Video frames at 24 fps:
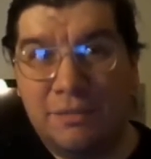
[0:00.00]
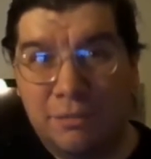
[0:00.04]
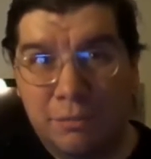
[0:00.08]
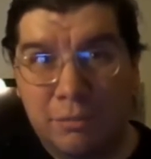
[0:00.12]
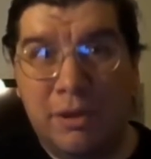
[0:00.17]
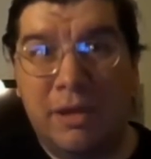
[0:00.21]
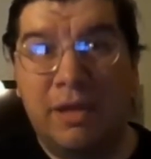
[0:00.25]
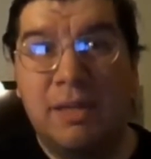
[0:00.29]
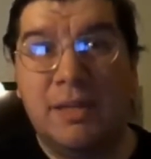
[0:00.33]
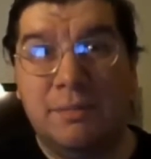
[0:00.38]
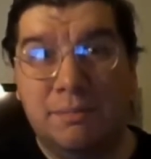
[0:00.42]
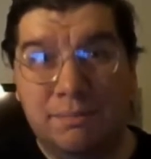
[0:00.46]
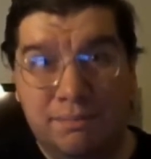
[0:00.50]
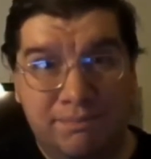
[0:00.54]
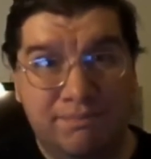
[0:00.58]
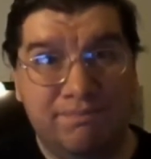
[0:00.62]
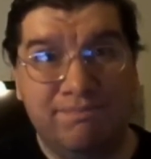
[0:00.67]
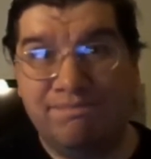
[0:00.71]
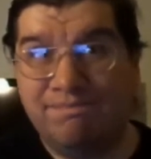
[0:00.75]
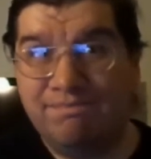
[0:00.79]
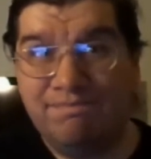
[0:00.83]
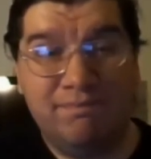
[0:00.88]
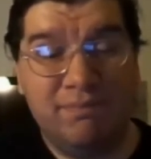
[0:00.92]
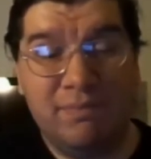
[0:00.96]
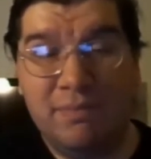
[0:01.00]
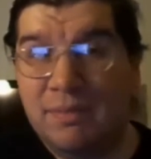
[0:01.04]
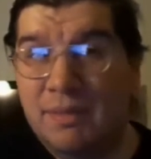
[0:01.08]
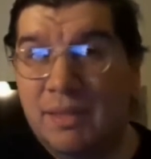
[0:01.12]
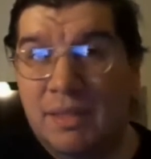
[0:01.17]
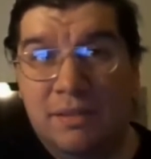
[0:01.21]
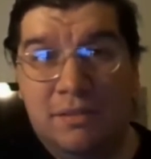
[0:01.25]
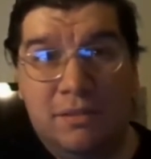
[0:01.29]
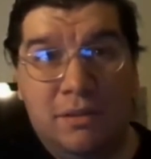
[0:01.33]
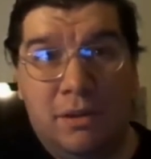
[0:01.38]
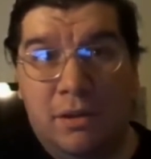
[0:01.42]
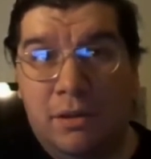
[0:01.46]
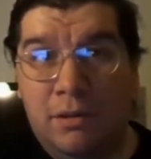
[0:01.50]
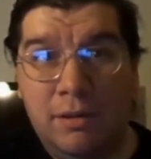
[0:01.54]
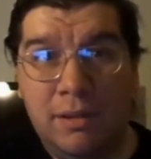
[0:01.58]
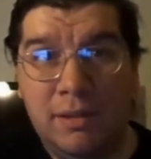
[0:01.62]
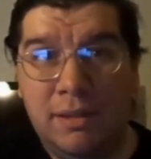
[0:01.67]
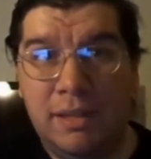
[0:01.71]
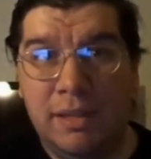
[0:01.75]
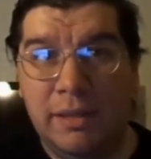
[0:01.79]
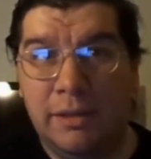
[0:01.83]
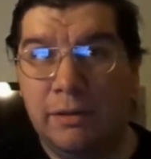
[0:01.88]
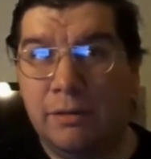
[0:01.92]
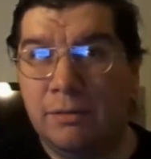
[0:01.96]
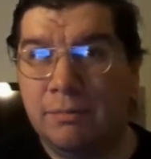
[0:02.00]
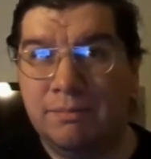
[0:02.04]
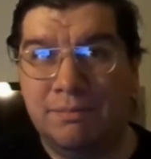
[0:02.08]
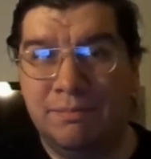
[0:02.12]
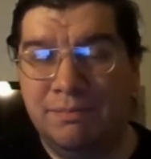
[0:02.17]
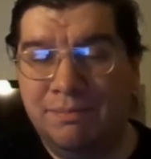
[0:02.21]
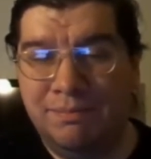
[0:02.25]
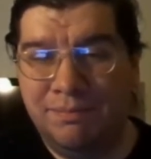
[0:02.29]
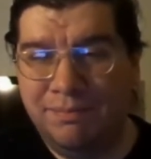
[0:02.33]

That's right, it's all in there.